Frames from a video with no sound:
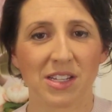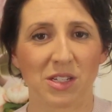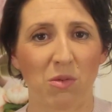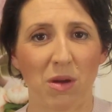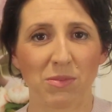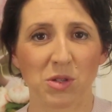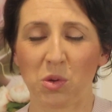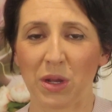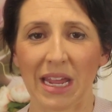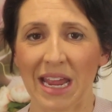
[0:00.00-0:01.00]
So I'm
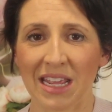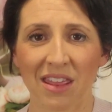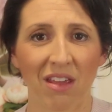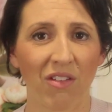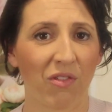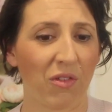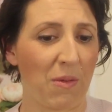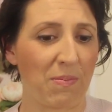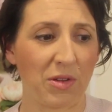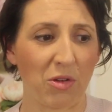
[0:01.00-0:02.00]
talking anything
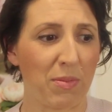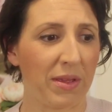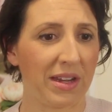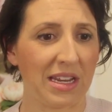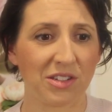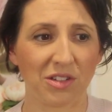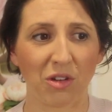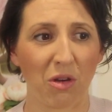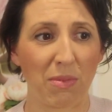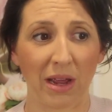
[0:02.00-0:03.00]
from your ability to
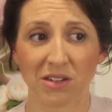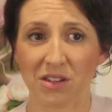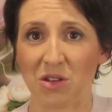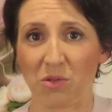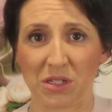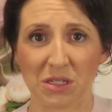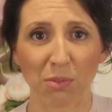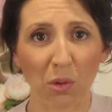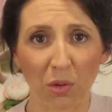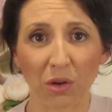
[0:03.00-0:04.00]
go back to your
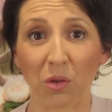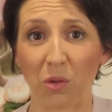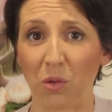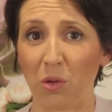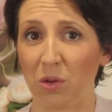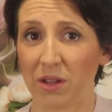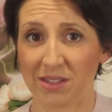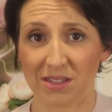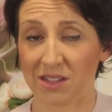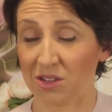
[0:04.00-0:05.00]
sport or
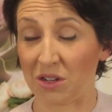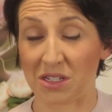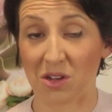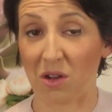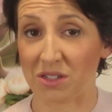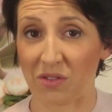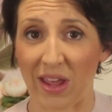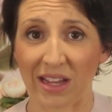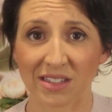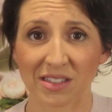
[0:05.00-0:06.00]
certain styles of
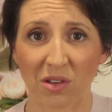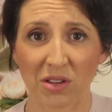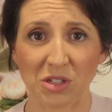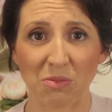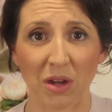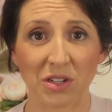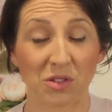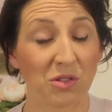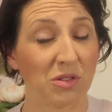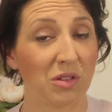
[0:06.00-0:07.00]
exercise you might
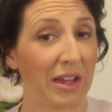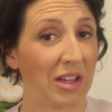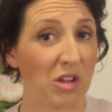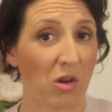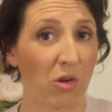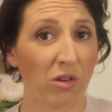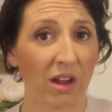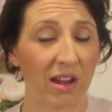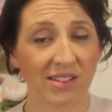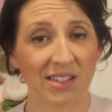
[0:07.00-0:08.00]
do, like
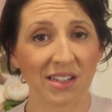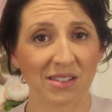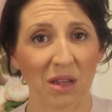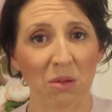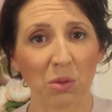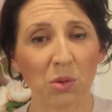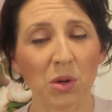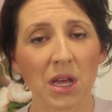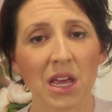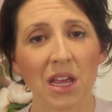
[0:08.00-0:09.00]
yoga as an
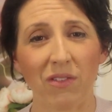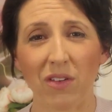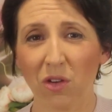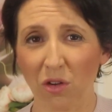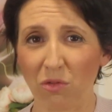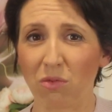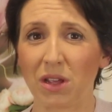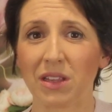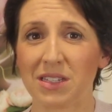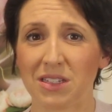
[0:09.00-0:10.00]
example. If you've got a
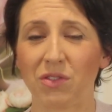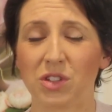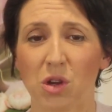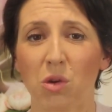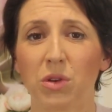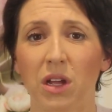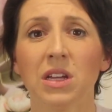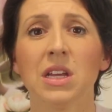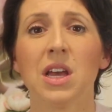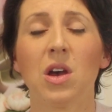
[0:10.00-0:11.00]
really stiff
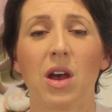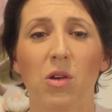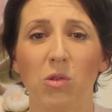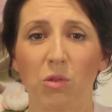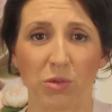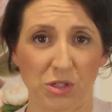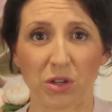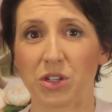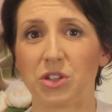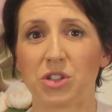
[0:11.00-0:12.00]
shoulder or
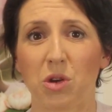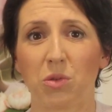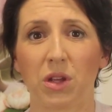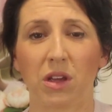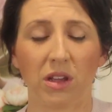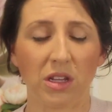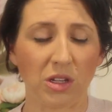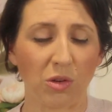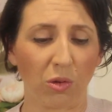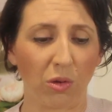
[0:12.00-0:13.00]
restricted shoulder,
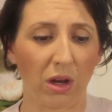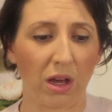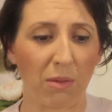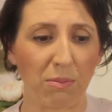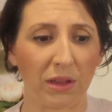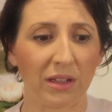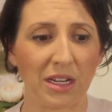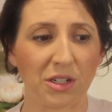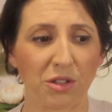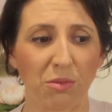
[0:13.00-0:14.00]
your
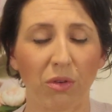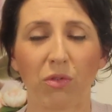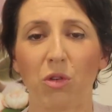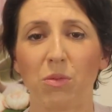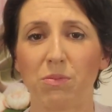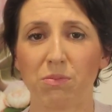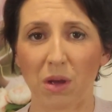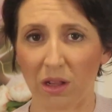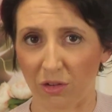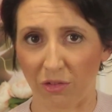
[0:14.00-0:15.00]
ability to
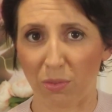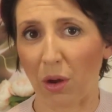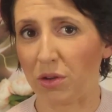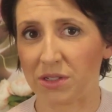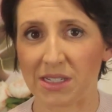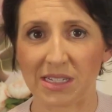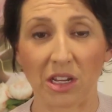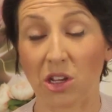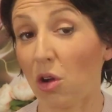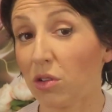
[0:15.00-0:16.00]
perform a lot of poses in
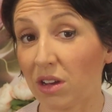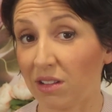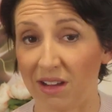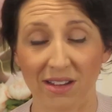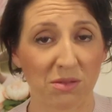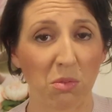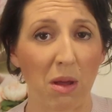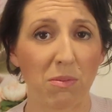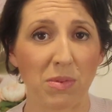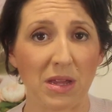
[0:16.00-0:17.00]
a yoga class
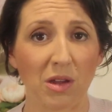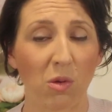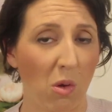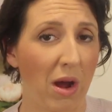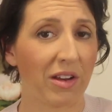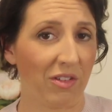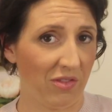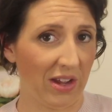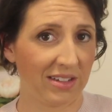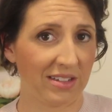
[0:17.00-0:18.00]
might be quite
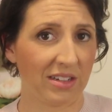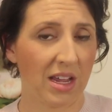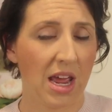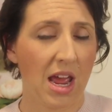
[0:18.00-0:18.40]
affected.